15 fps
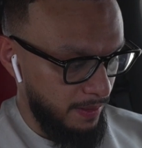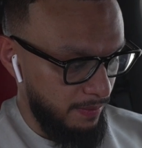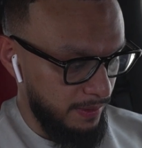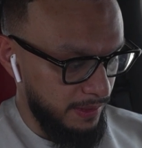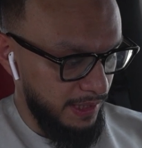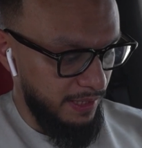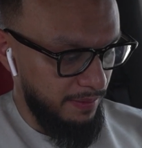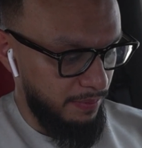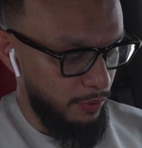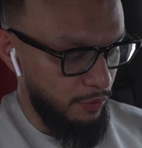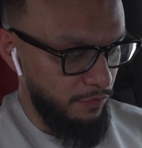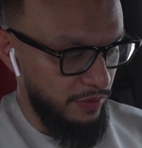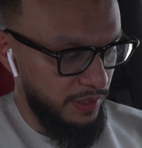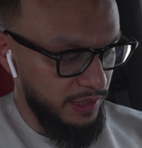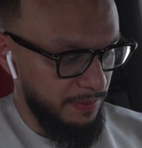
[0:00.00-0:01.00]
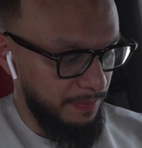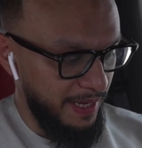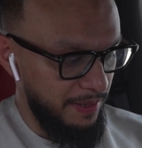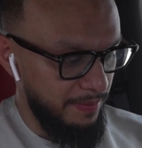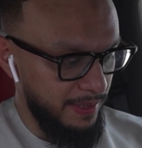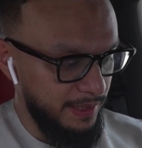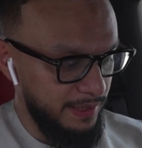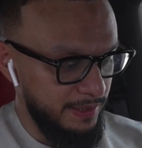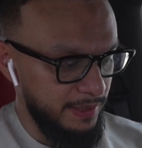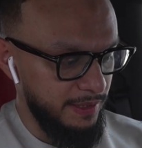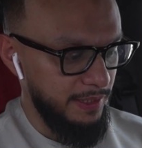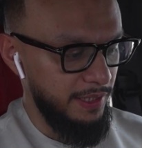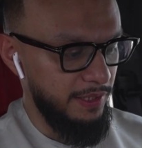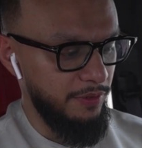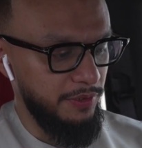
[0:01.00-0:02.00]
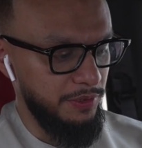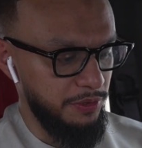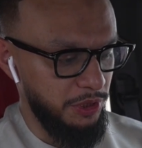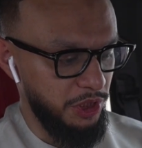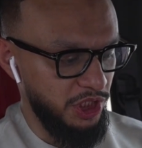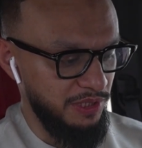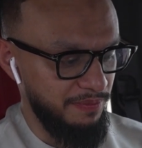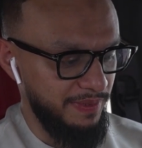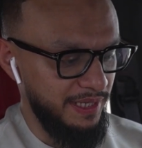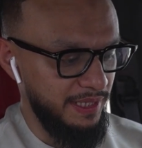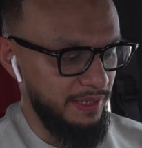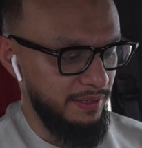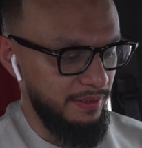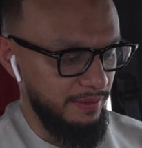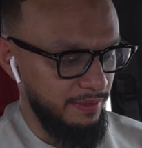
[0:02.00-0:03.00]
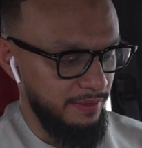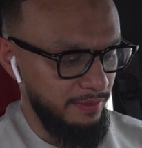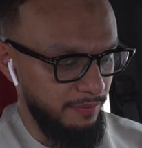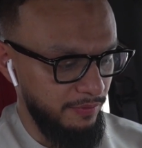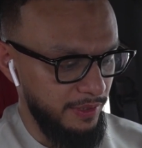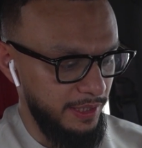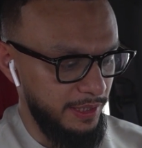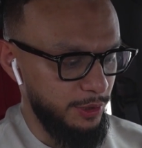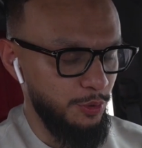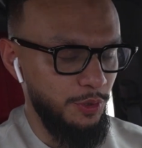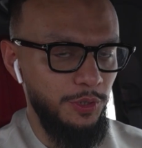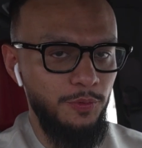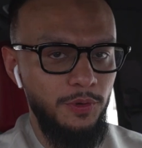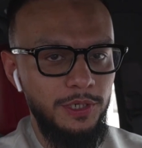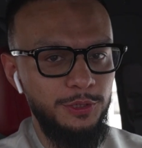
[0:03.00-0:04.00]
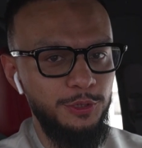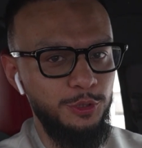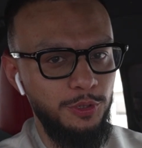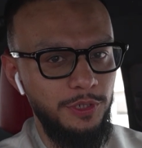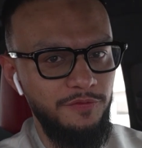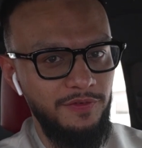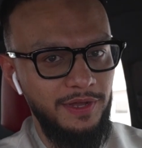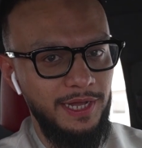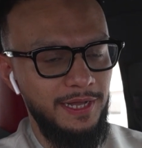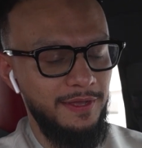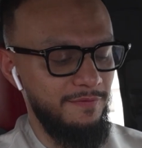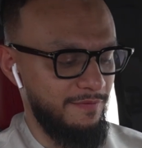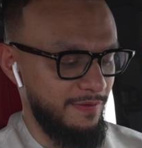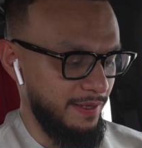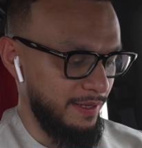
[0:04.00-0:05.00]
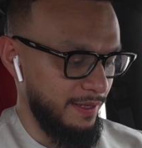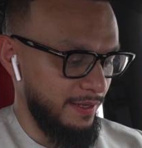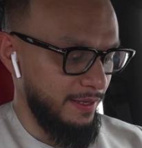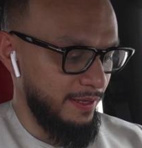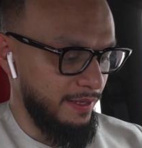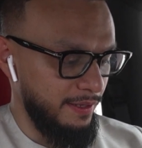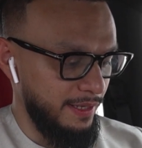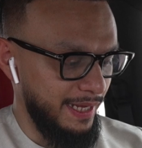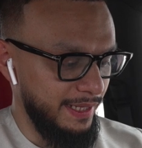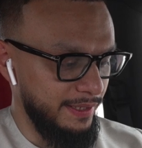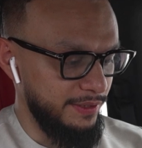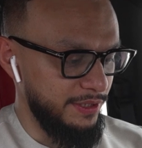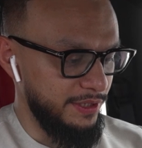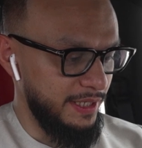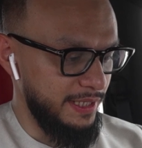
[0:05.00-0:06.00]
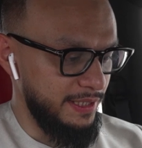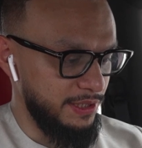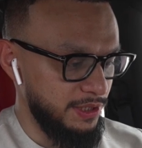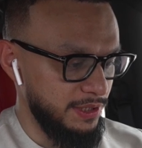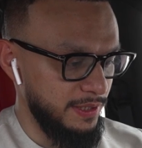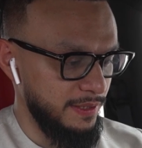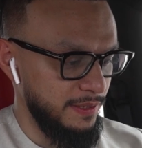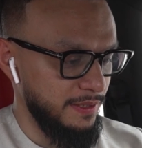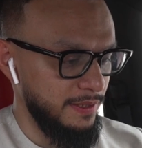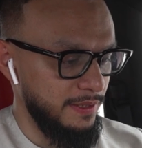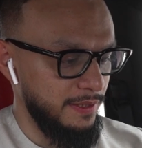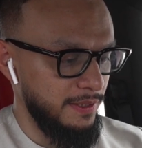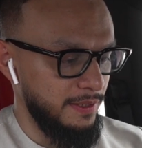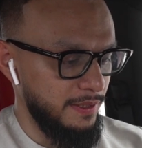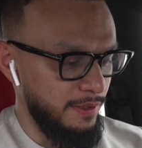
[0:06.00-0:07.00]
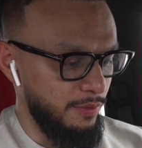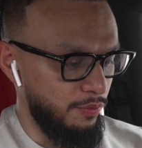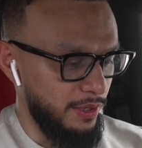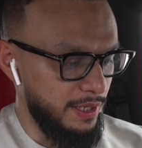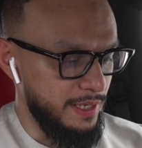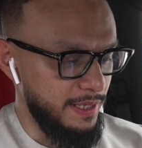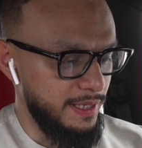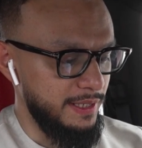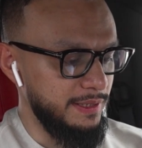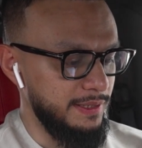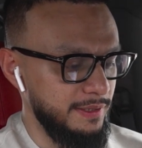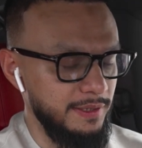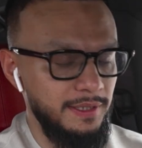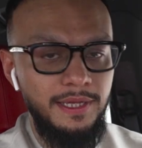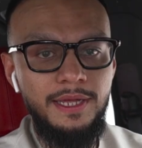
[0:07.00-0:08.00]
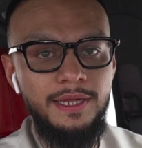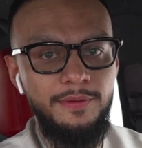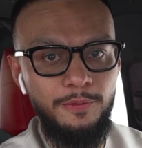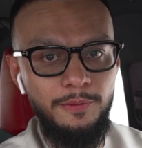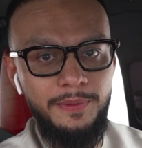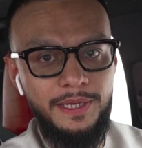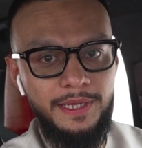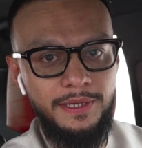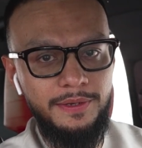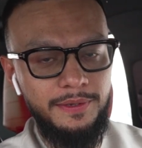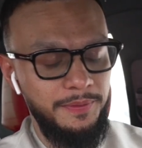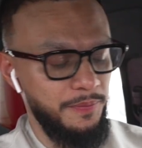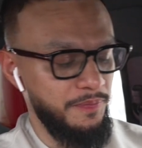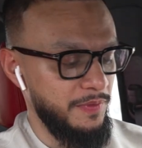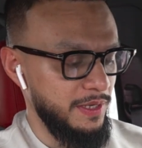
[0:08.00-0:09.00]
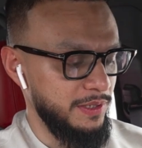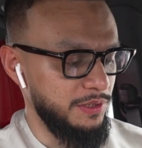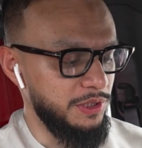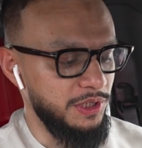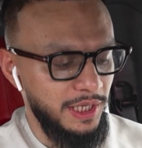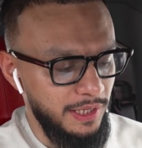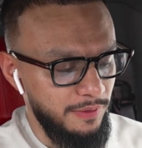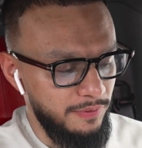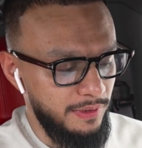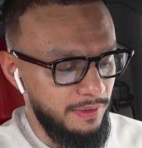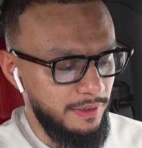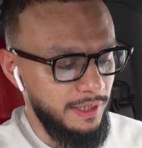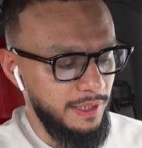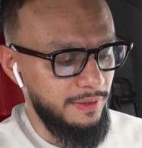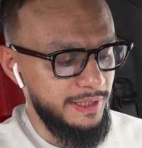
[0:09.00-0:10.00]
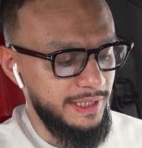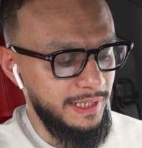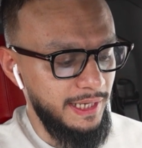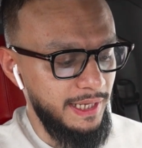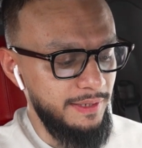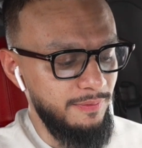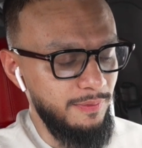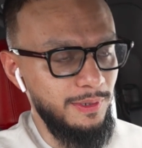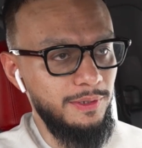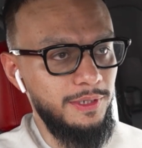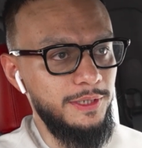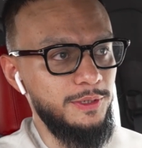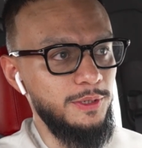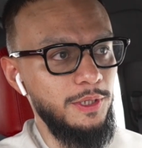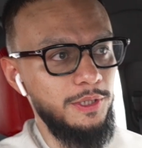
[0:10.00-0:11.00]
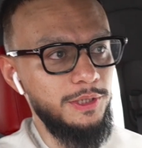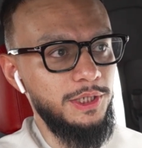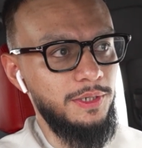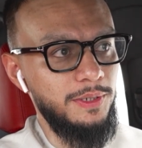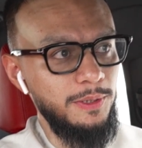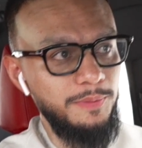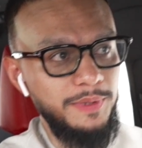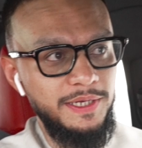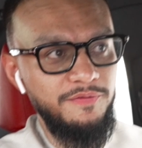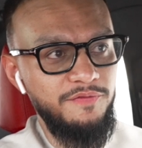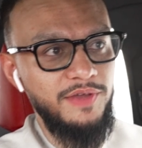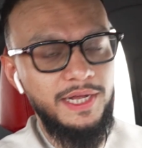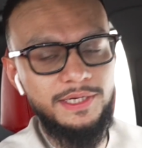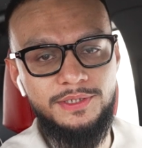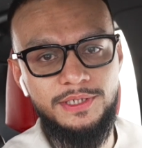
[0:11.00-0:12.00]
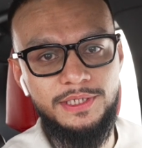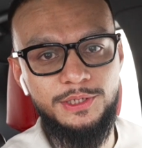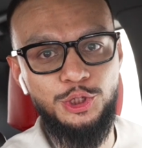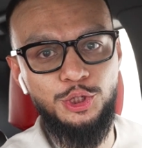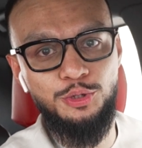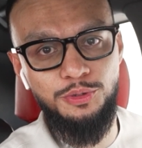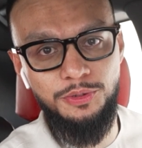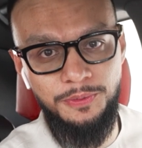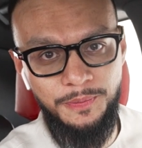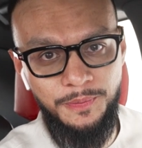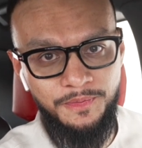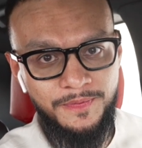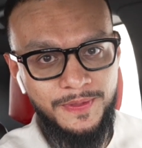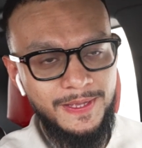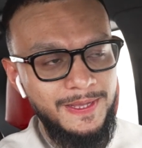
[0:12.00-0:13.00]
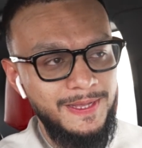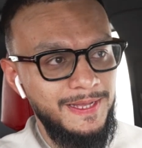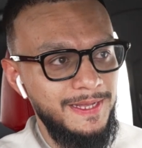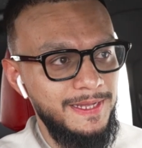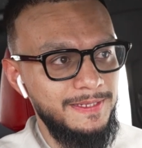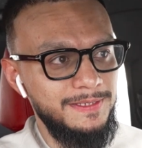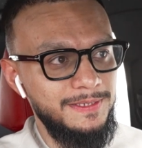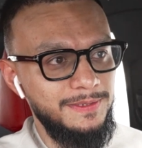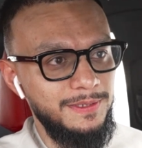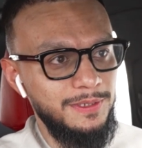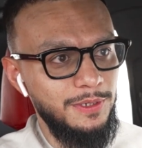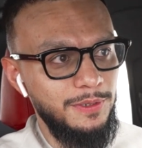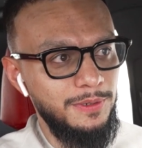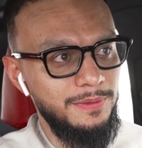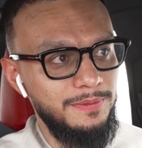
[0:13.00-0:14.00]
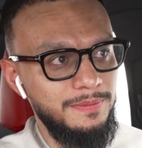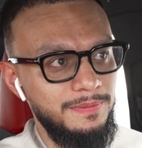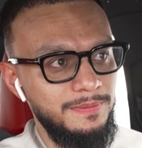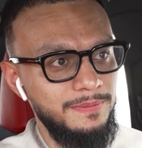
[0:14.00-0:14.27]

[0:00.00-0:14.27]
Once I approve this payment, they're going to ship it within 21 to 25 calendar days, working days. It will be here. So inshallah, we're on our deadline. We're looking to launch our aluminum factory in June. So this will go,